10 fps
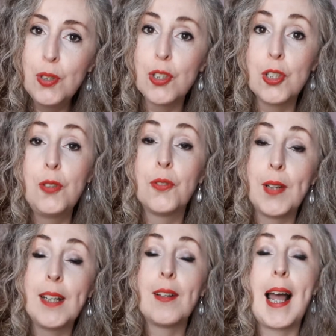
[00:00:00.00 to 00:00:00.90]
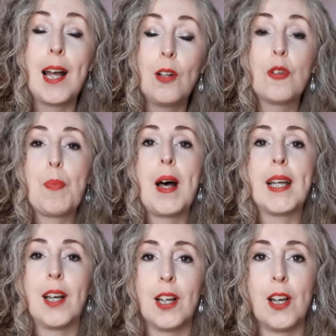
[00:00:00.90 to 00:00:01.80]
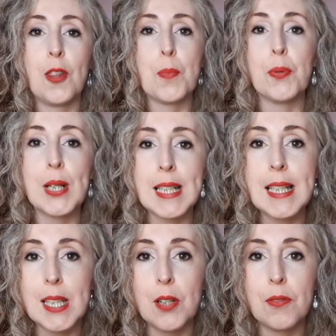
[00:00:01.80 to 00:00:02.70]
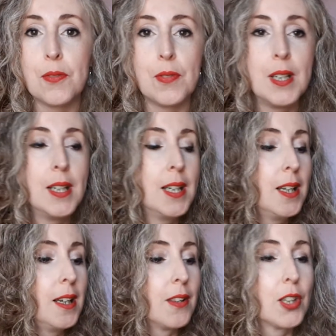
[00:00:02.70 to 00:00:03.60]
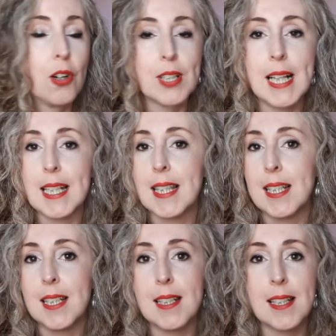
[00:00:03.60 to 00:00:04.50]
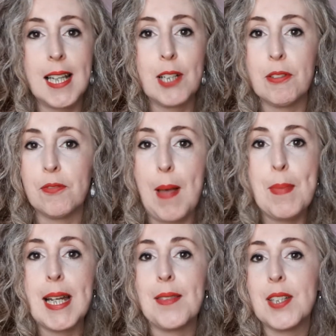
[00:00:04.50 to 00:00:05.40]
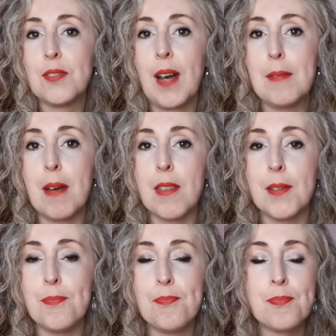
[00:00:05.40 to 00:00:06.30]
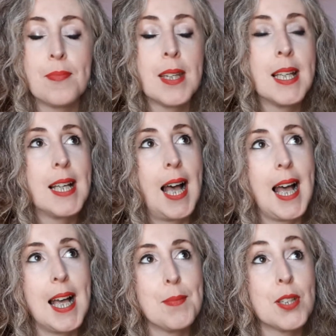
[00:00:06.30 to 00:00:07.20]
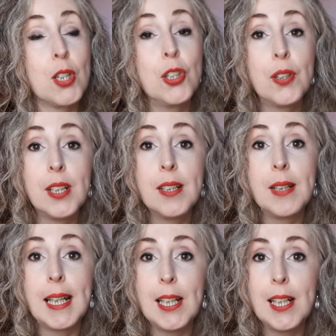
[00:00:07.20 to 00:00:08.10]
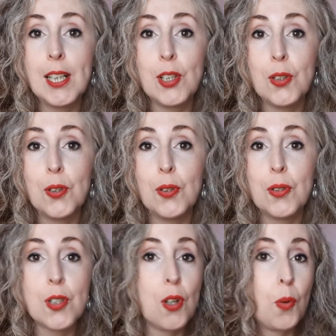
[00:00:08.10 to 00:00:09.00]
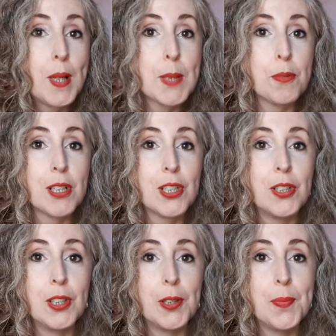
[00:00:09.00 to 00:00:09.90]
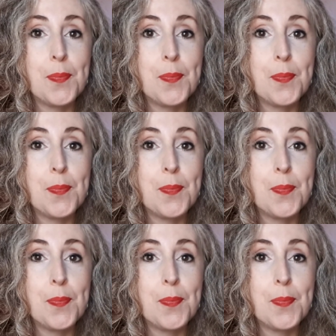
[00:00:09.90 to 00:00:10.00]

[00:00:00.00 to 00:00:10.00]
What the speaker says: to feel held by her, the presence of the goddess, the sacred feminine, the divine mother. So you can hear your soul whispering to you.